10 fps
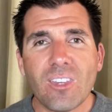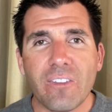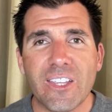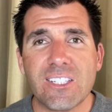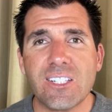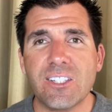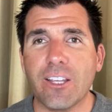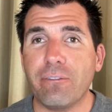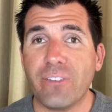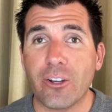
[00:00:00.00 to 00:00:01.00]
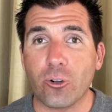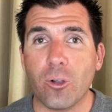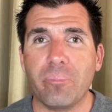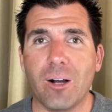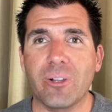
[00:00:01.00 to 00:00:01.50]
this is the
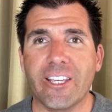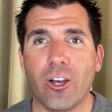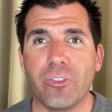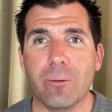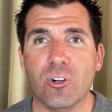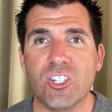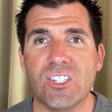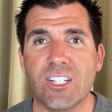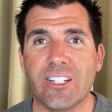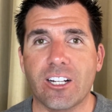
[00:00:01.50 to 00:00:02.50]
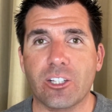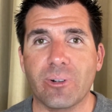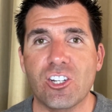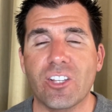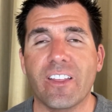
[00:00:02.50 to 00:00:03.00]
Federal Public Health Emergency
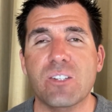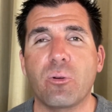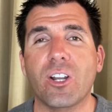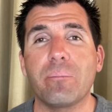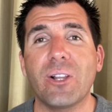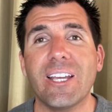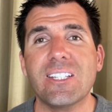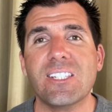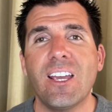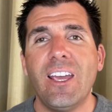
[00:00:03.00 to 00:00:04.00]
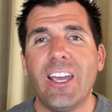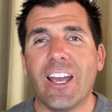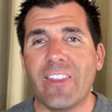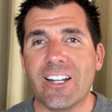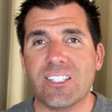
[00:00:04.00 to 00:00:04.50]
Declaration that is put in place,
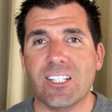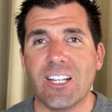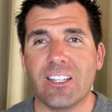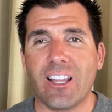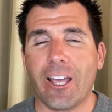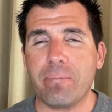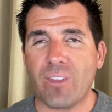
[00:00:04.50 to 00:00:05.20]
and that is the deadline.